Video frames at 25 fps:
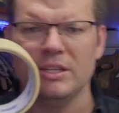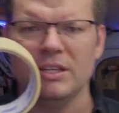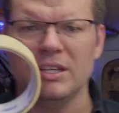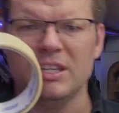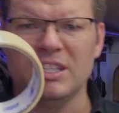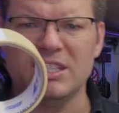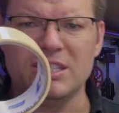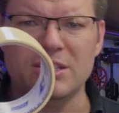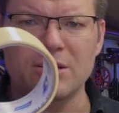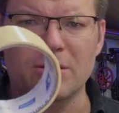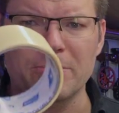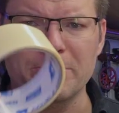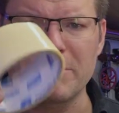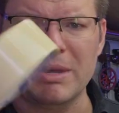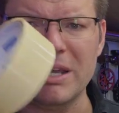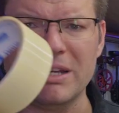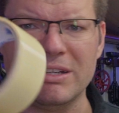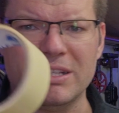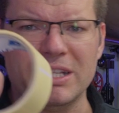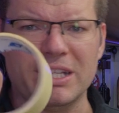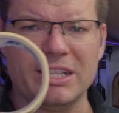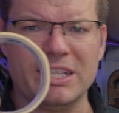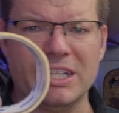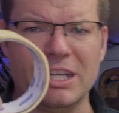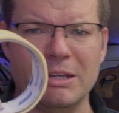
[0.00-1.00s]
it's not
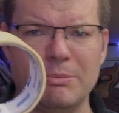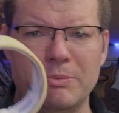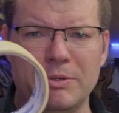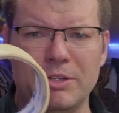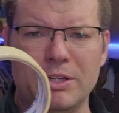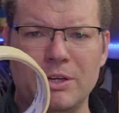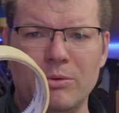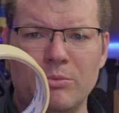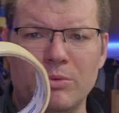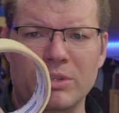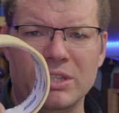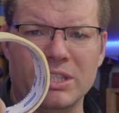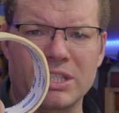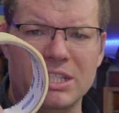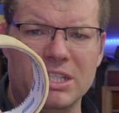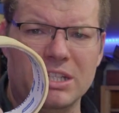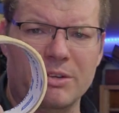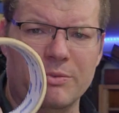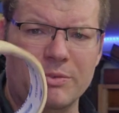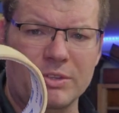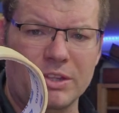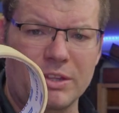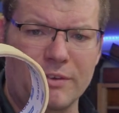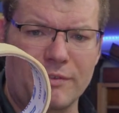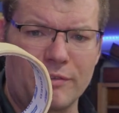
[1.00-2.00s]
mounting tape, you don't want the
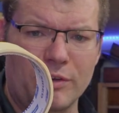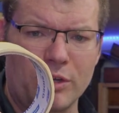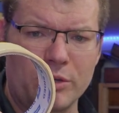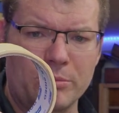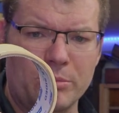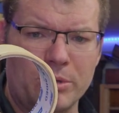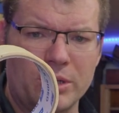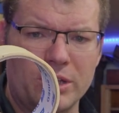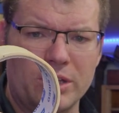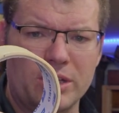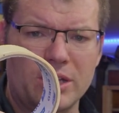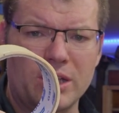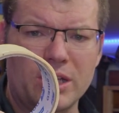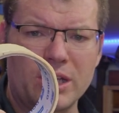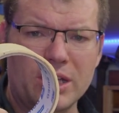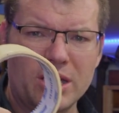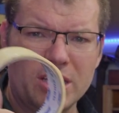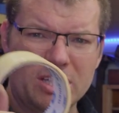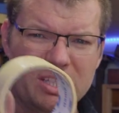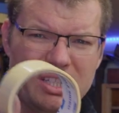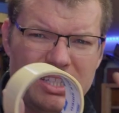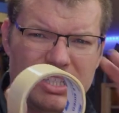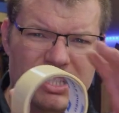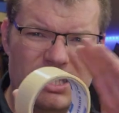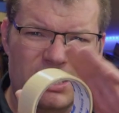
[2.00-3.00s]
stuff with the foam on it.
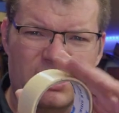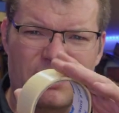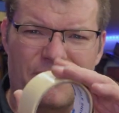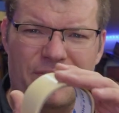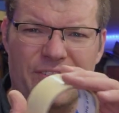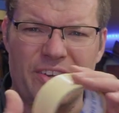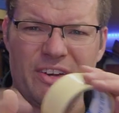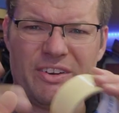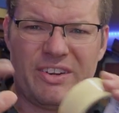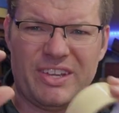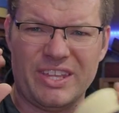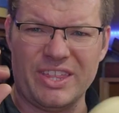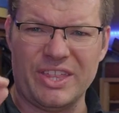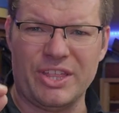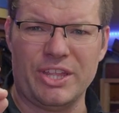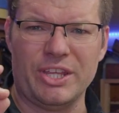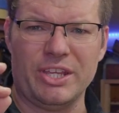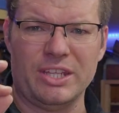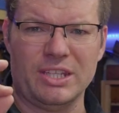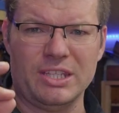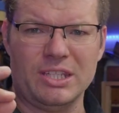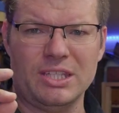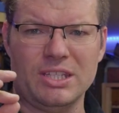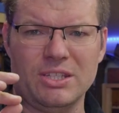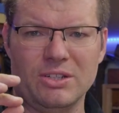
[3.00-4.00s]
This is a very
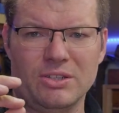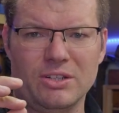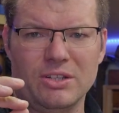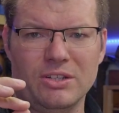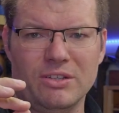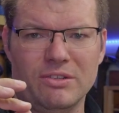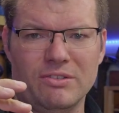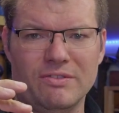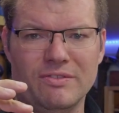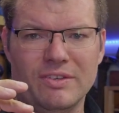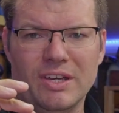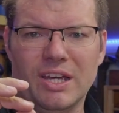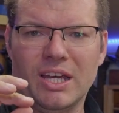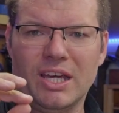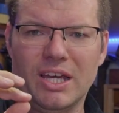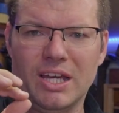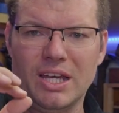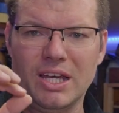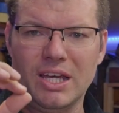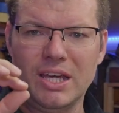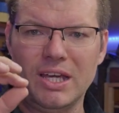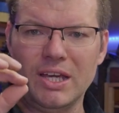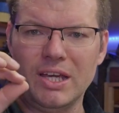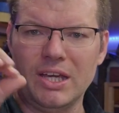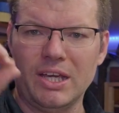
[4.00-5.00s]
thin sort
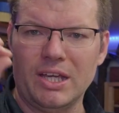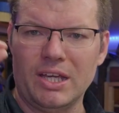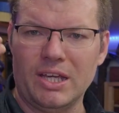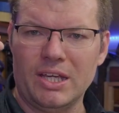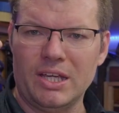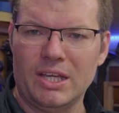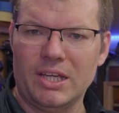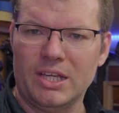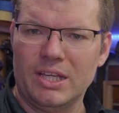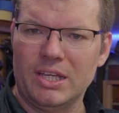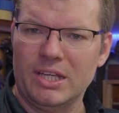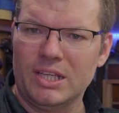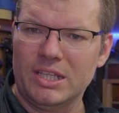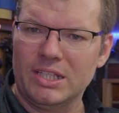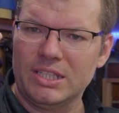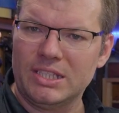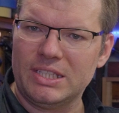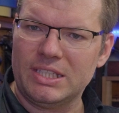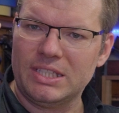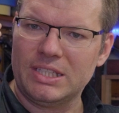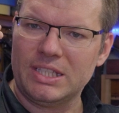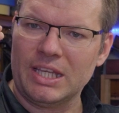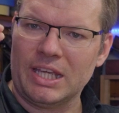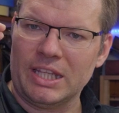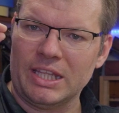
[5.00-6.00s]
of
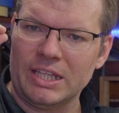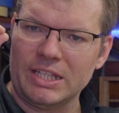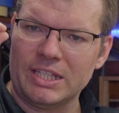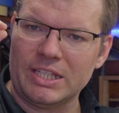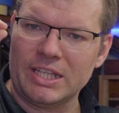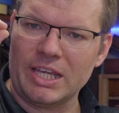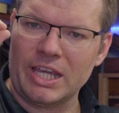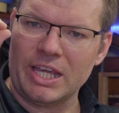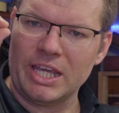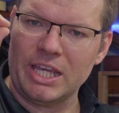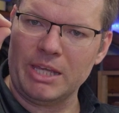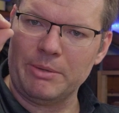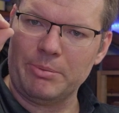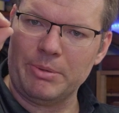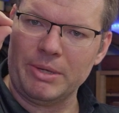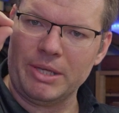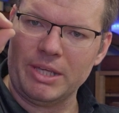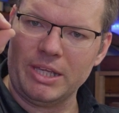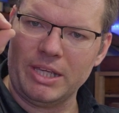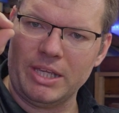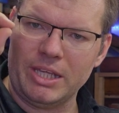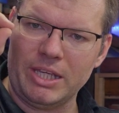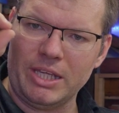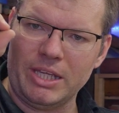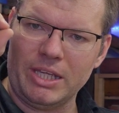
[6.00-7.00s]

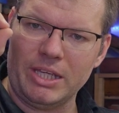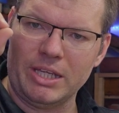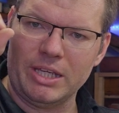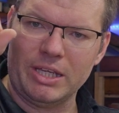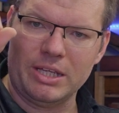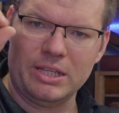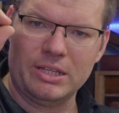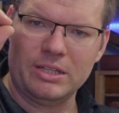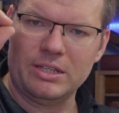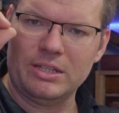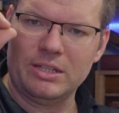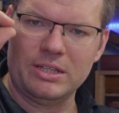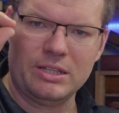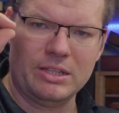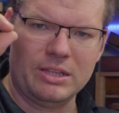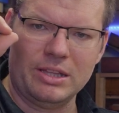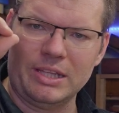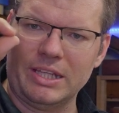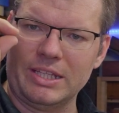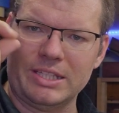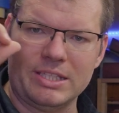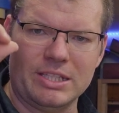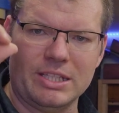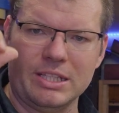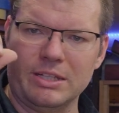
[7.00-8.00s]
sellotapey,
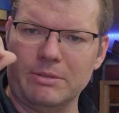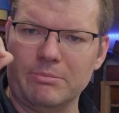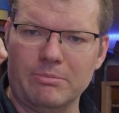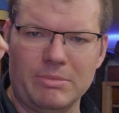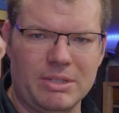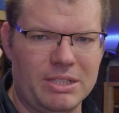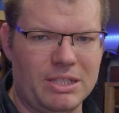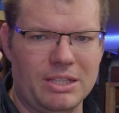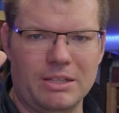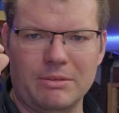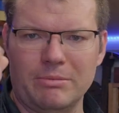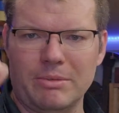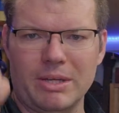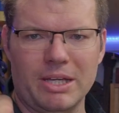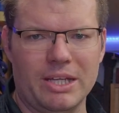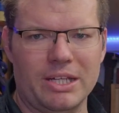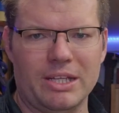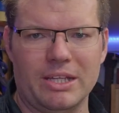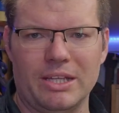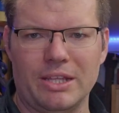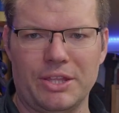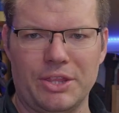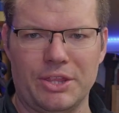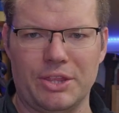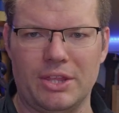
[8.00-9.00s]
less than a
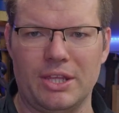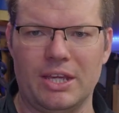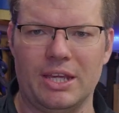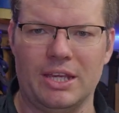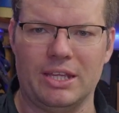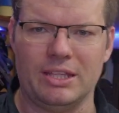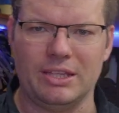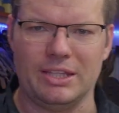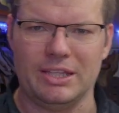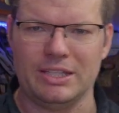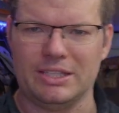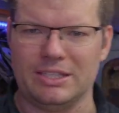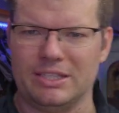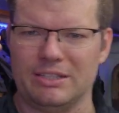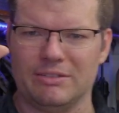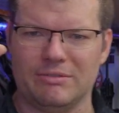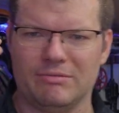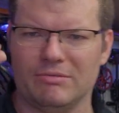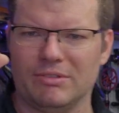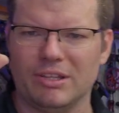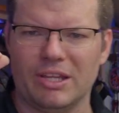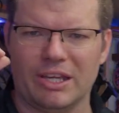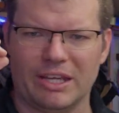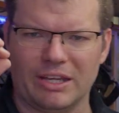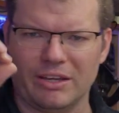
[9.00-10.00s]
millimeter, less
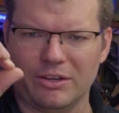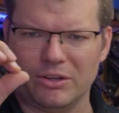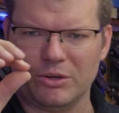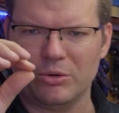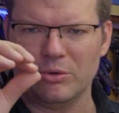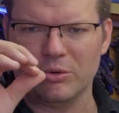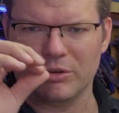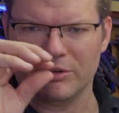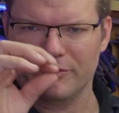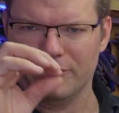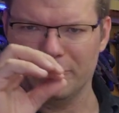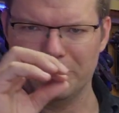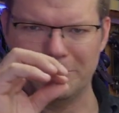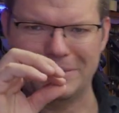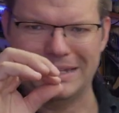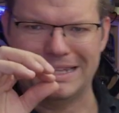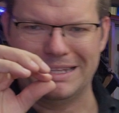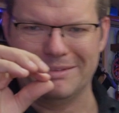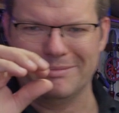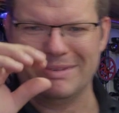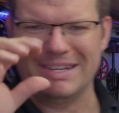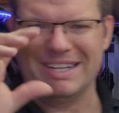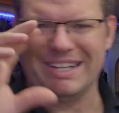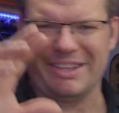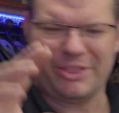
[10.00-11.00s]
than like a quarter of a
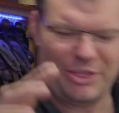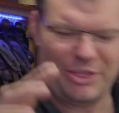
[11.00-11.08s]
millimeter